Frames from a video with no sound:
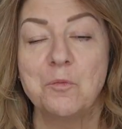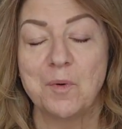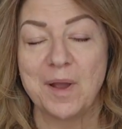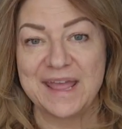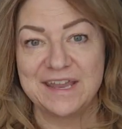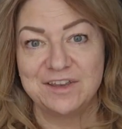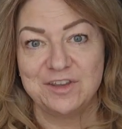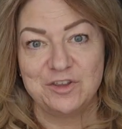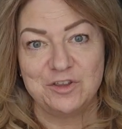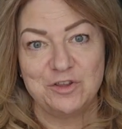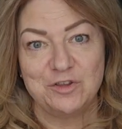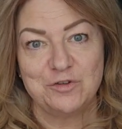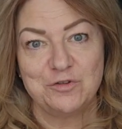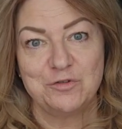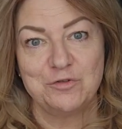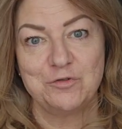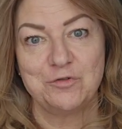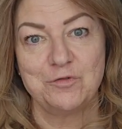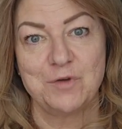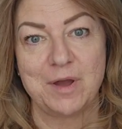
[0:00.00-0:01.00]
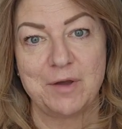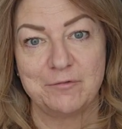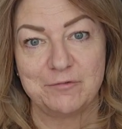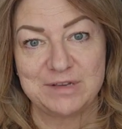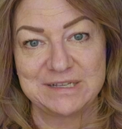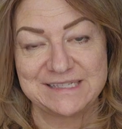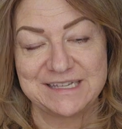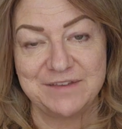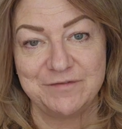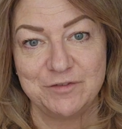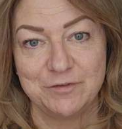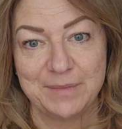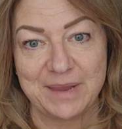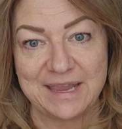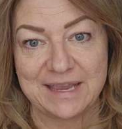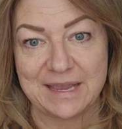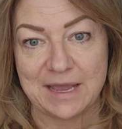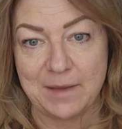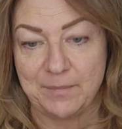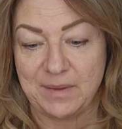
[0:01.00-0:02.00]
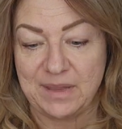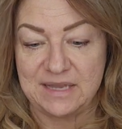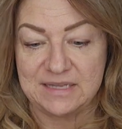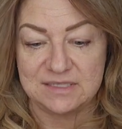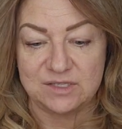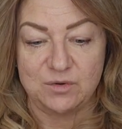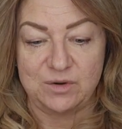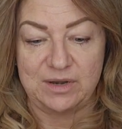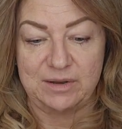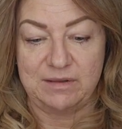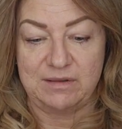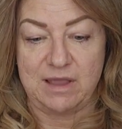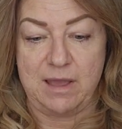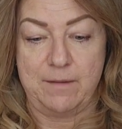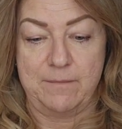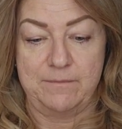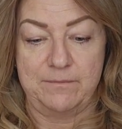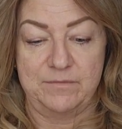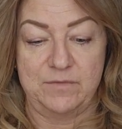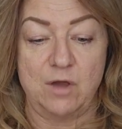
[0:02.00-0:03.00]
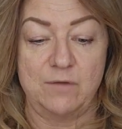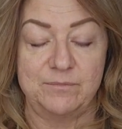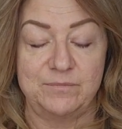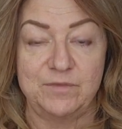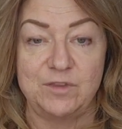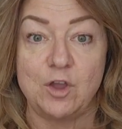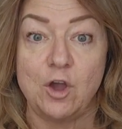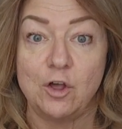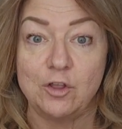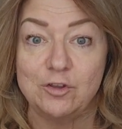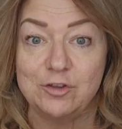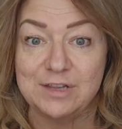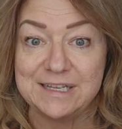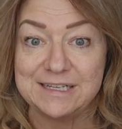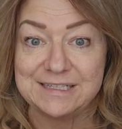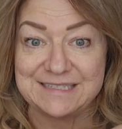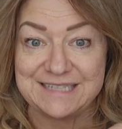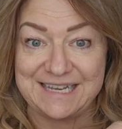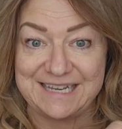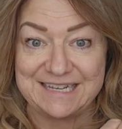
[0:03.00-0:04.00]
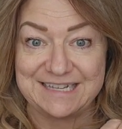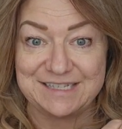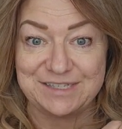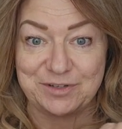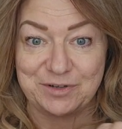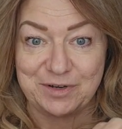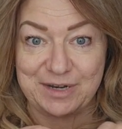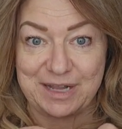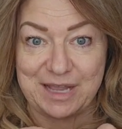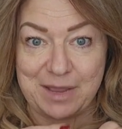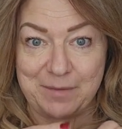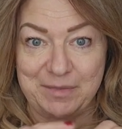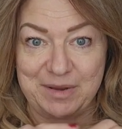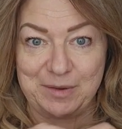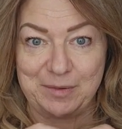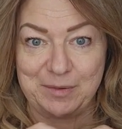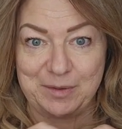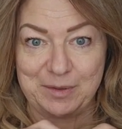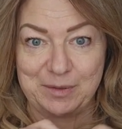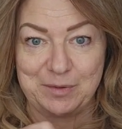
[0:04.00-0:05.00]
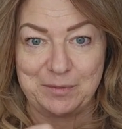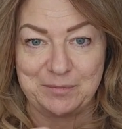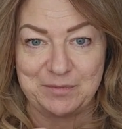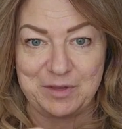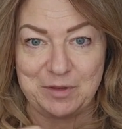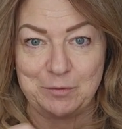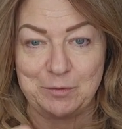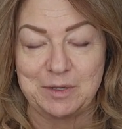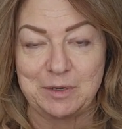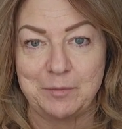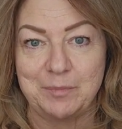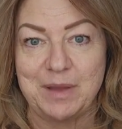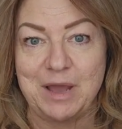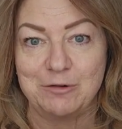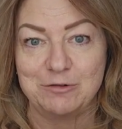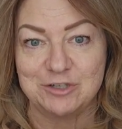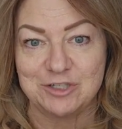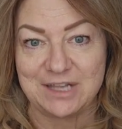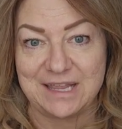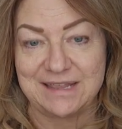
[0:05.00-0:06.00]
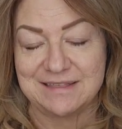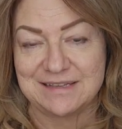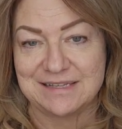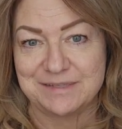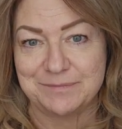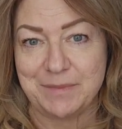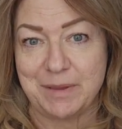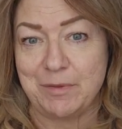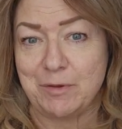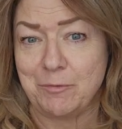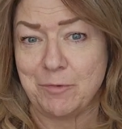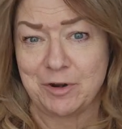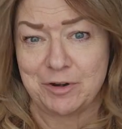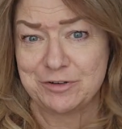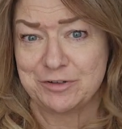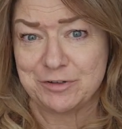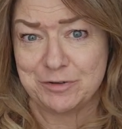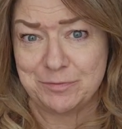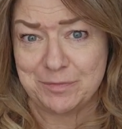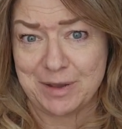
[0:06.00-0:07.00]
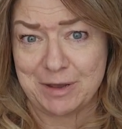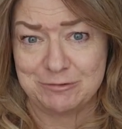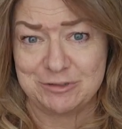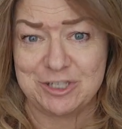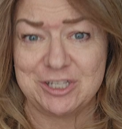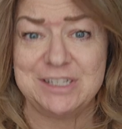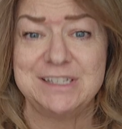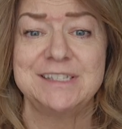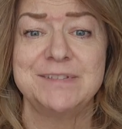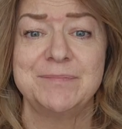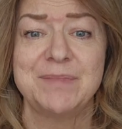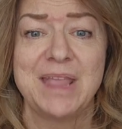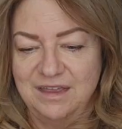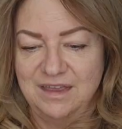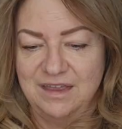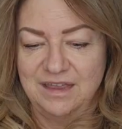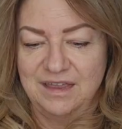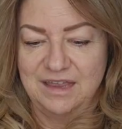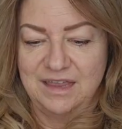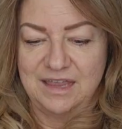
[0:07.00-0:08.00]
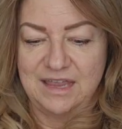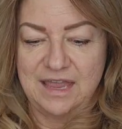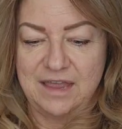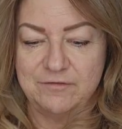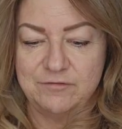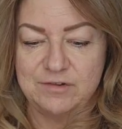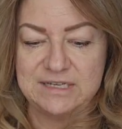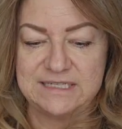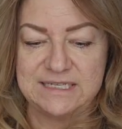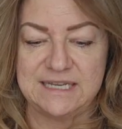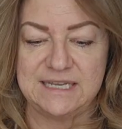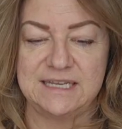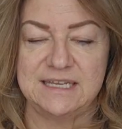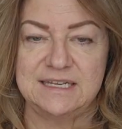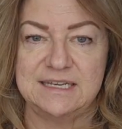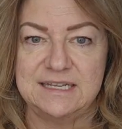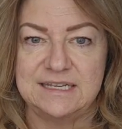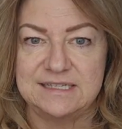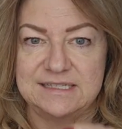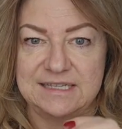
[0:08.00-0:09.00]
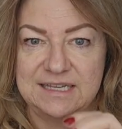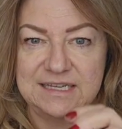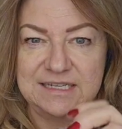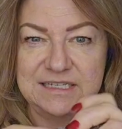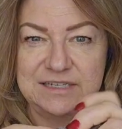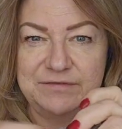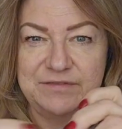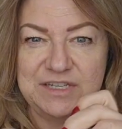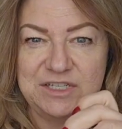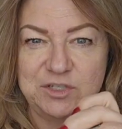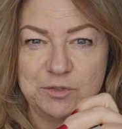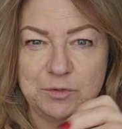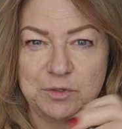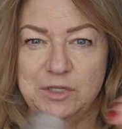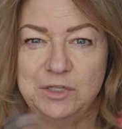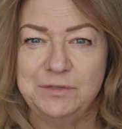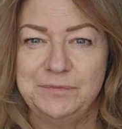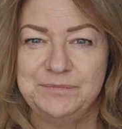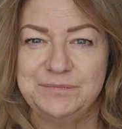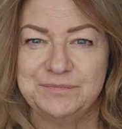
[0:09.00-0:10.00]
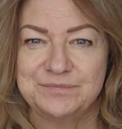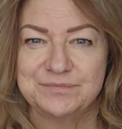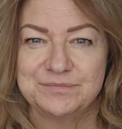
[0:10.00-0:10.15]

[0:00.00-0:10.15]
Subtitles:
when you receive your makeup, it's going to come, all your little tins are going to come in a little cute little pouch like this, maybe 1 or 2 pouches. Every tin is individual,